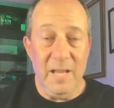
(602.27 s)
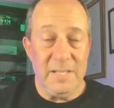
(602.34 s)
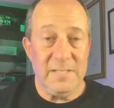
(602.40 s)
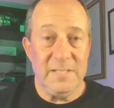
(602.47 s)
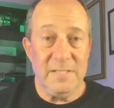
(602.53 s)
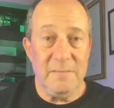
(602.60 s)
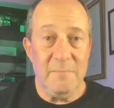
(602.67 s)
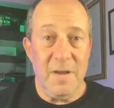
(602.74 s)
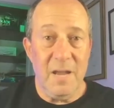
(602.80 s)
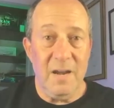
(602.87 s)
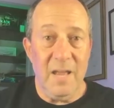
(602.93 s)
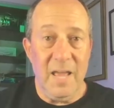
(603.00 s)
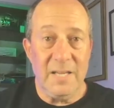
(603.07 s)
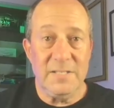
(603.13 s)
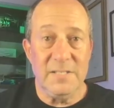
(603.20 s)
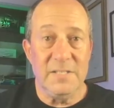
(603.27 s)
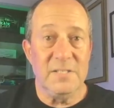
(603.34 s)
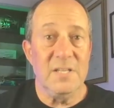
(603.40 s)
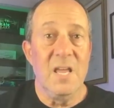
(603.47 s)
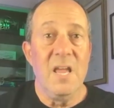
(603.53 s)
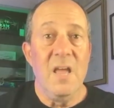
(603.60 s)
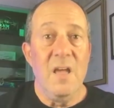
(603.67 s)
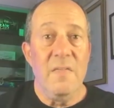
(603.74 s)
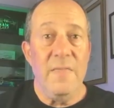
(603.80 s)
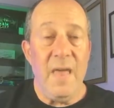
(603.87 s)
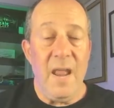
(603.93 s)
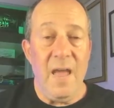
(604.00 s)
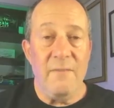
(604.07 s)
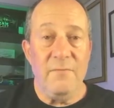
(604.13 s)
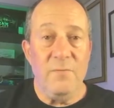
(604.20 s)
S's and Model X's
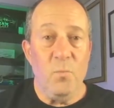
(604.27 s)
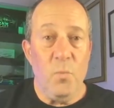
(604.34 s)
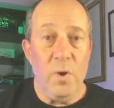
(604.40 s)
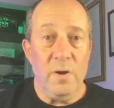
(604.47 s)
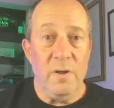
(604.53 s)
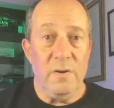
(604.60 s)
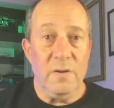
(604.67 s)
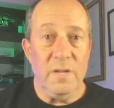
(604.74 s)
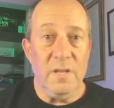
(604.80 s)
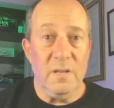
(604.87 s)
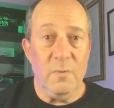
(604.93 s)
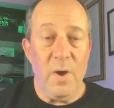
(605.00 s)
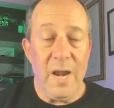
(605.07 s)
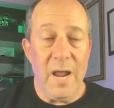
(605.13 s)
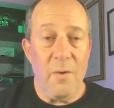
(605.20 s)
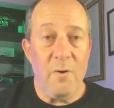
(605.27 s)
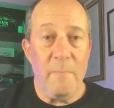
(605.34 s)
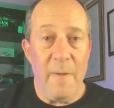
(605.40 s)
that have 100 kilowatt hour